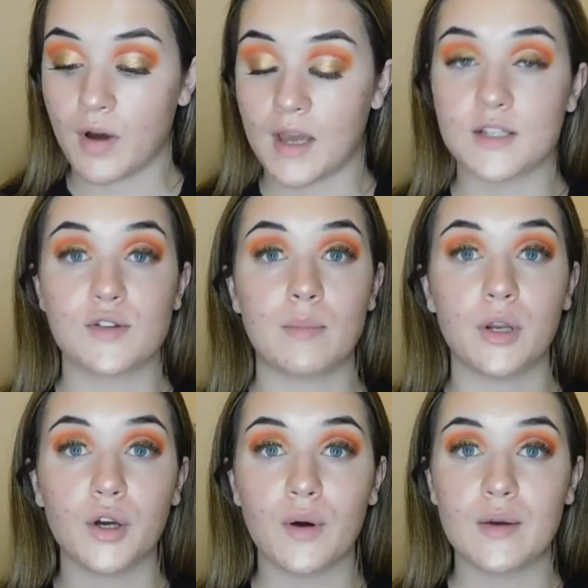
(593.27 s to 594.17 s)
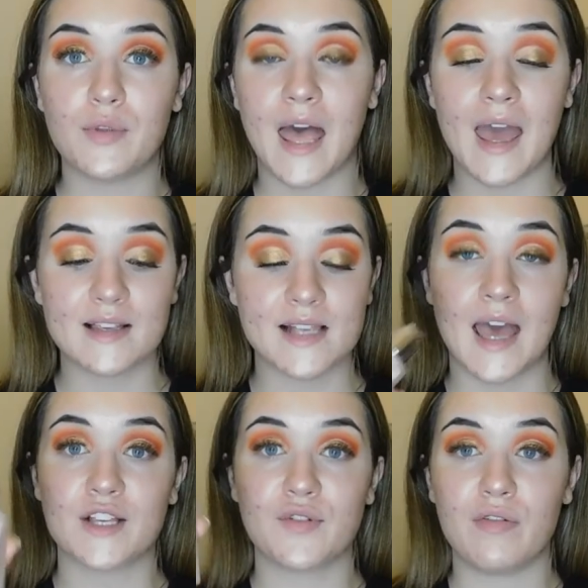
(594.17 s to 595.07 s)
Right, so I'm going to go in with the
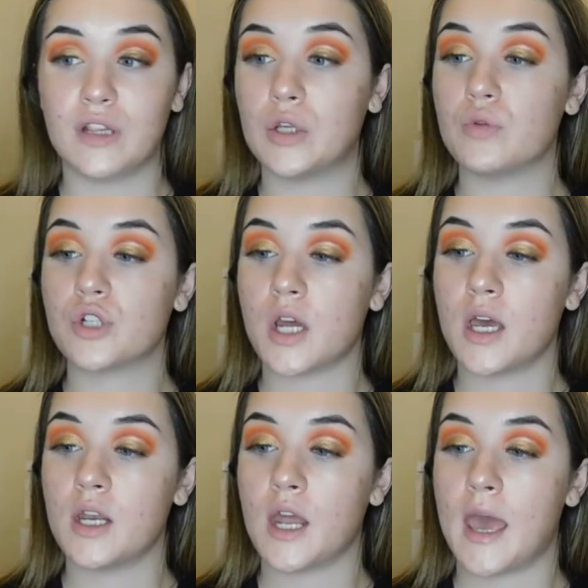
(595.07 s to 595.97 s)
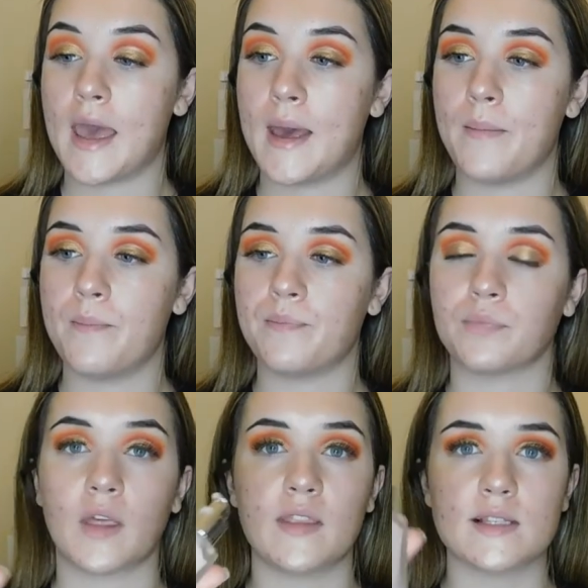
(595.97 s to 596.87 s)
XX Revolution.
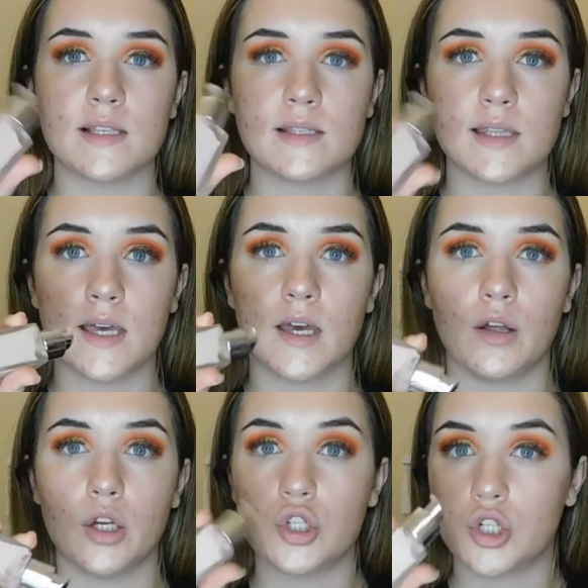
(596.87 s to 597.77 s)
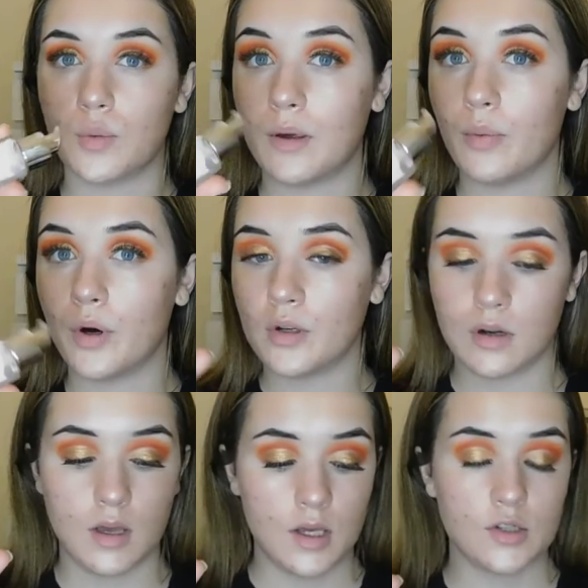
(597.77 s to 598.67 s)
This is the dewy
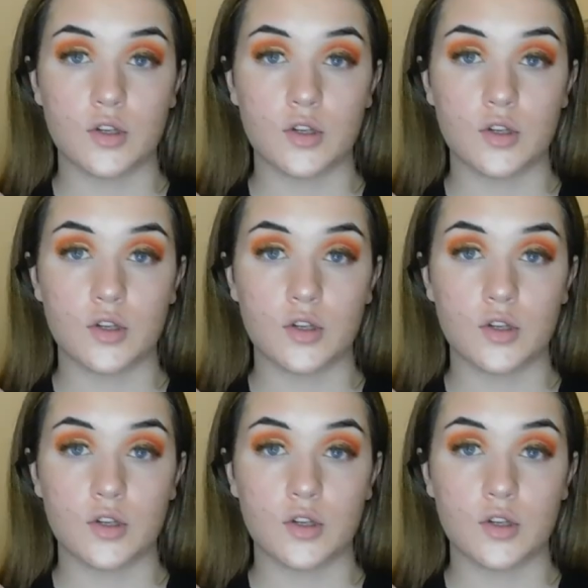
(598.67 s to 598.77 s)
one.